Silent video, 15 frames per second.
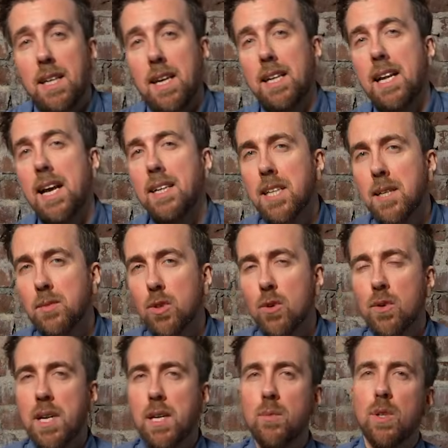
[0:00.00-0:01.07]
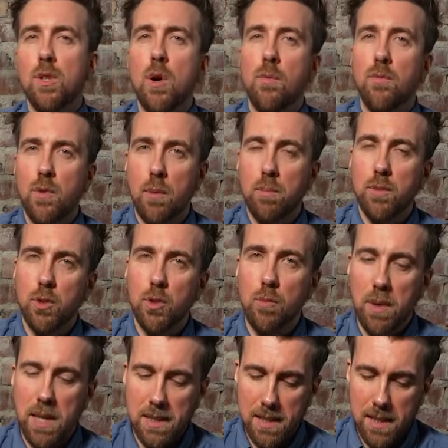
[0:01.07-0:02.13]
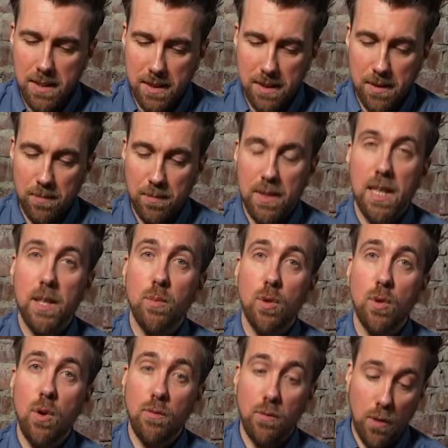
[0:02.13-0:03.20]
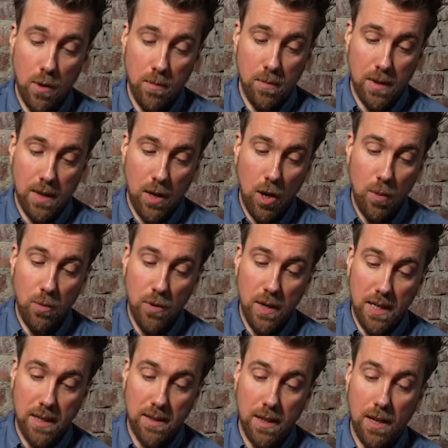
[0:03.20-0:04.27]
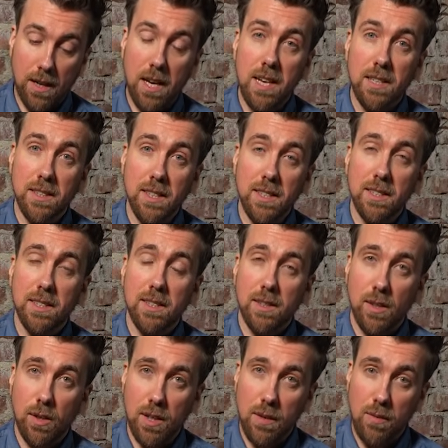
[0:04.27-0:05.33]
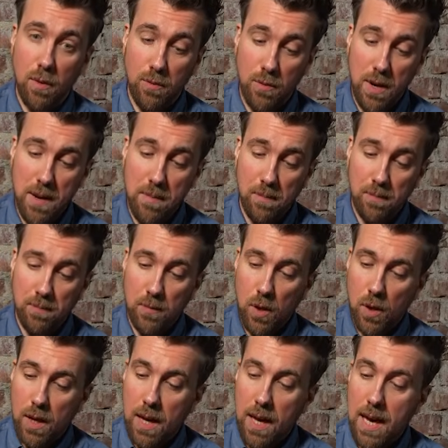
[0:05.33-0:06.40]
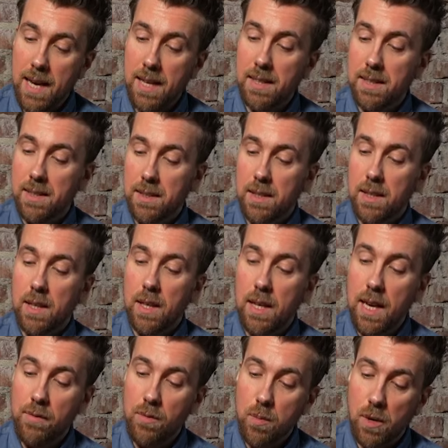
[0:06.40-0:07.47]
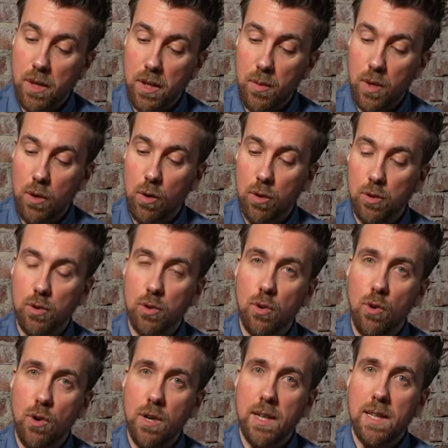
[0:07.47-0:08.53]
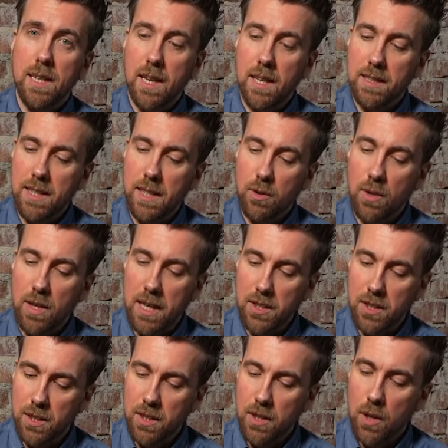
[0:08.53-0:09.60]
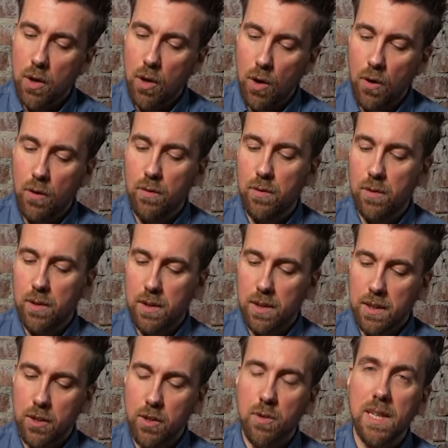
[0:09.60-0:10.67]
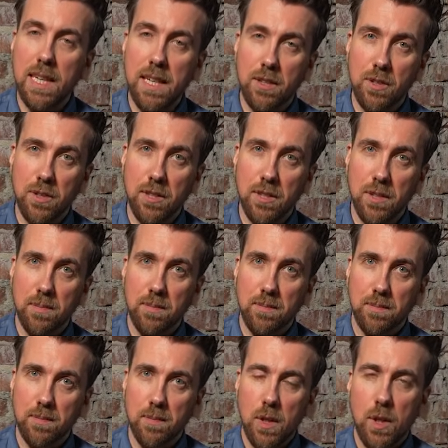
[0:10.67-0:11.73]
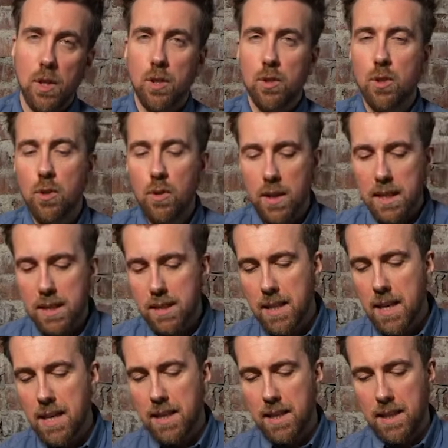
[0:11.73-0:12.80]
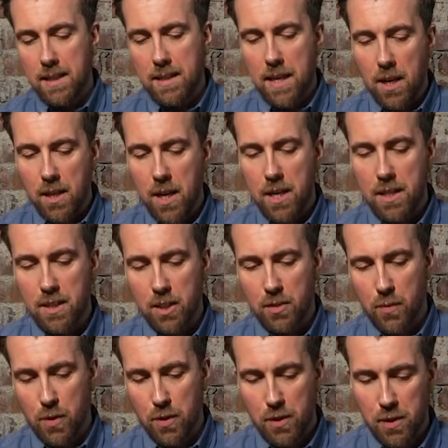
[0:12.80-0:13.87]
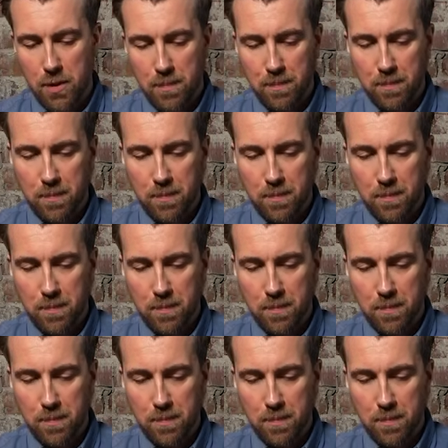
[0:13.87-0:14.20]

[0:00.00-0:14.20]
And endgame scoring will come from 2 places. It will come from upgraded alliances on level 3, and everybody will also score a set collection of your leaders. So let's take the alliances first.